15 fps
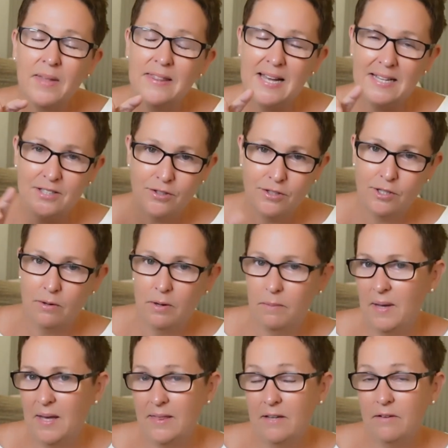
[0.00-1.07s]
That's also a
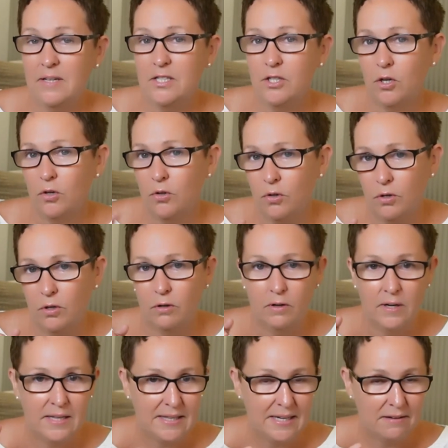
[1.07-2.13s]
myth. There is no good
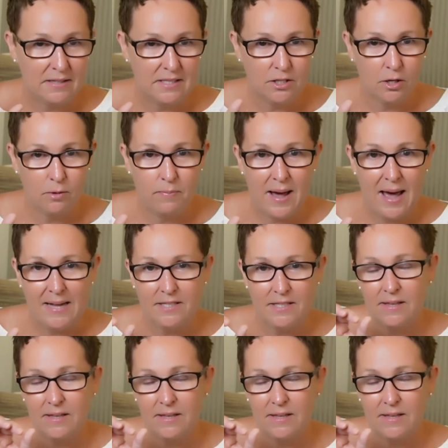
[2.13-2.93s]
or there is no bad.